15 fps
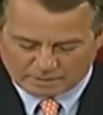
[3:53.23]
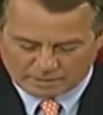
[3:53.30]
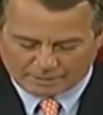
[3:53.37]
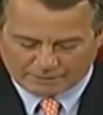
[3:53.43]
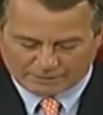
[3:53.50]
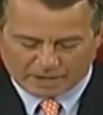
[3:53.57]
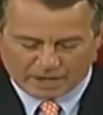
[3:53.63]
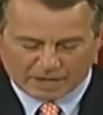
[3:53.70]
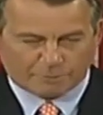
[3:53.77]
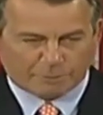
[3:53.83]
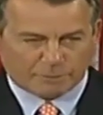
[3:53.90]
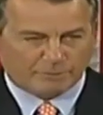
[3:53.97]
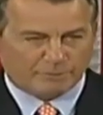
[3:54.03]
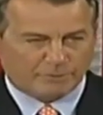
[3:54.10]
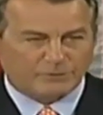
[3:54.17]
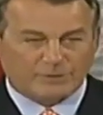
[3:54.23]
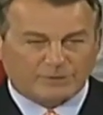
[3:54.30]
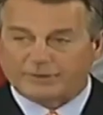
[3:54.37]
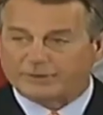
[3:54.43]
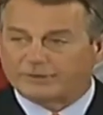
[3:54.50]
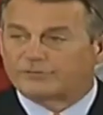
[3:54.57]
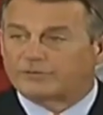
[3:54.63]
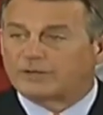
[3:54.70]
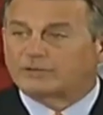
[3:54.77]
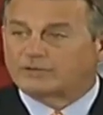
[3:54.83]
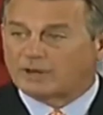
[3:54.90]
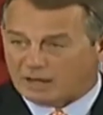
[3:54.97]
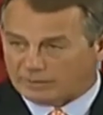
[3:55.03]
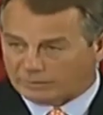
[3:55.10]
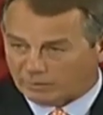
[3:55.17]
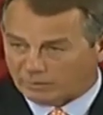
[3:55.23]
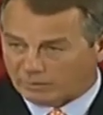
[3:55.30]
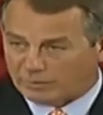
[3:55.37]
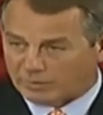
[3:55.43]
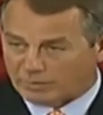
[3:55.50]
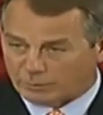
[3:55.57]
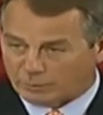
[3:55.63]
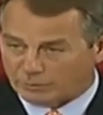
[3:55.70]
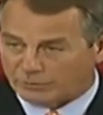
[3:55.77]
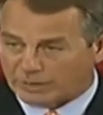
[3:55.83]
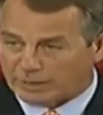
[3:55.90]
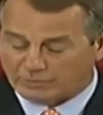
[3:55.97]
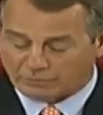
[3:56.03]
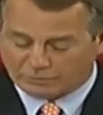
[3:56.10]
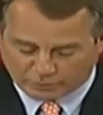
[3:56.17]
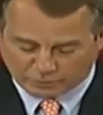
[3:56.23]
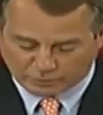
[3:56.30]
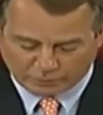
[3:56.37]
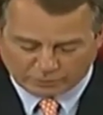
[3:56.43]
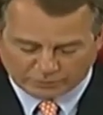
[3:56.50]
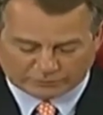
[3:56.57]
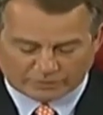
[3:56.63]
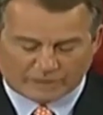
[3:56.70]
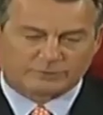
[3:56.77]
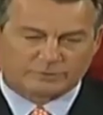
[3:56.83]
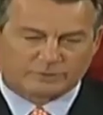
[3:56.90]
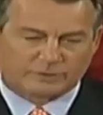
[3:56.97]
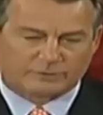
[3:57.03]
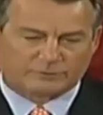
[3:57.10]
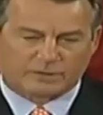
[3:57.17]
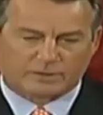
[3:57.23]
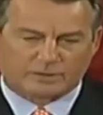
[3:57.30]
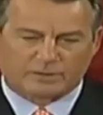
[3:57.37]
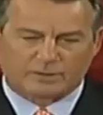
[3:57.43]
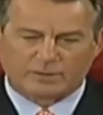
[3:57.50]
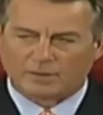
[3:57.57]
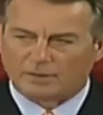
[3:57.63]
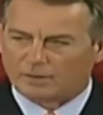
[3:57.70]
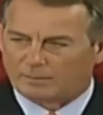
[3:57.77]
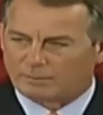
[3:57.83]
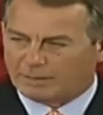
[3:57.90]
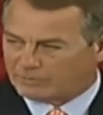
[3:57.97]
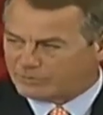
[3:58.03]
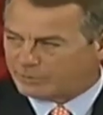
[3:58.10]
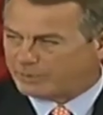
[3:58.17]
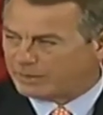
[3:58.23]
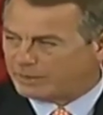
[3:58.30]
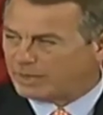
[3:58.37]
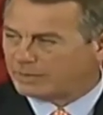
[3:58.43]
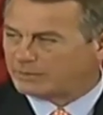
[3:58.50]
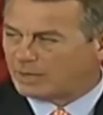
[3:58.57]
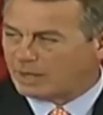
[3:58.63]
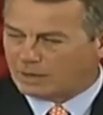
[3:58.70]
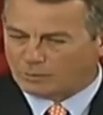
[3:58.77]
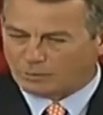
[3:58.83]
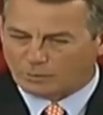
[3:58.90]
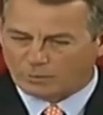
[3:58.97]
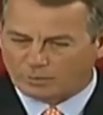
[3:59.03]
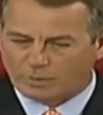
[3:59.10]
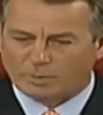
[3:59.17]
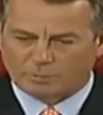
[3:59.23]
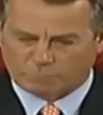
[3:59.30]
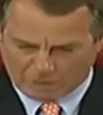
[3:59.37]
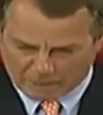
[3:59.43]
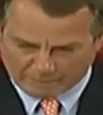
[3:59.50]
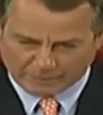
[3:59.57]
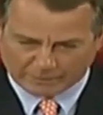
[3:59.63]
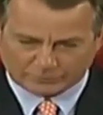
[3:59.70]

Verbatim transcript: I have the high privilege and the distinct honor of presenting to you His Excellency Benjamin Netanyahu, Prime